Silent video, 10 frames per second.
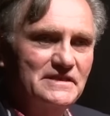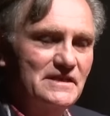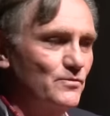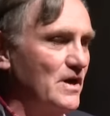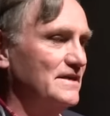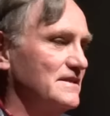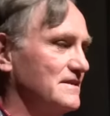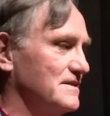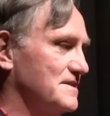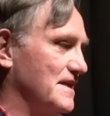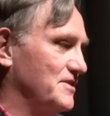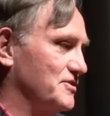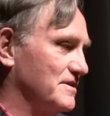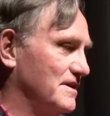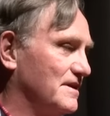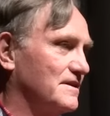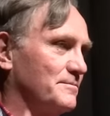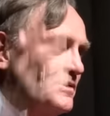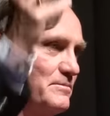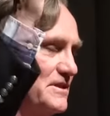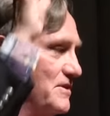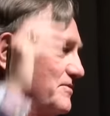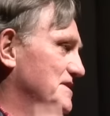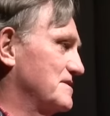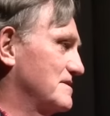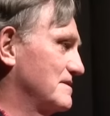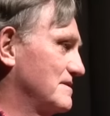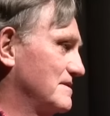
As I walked into the station, the public address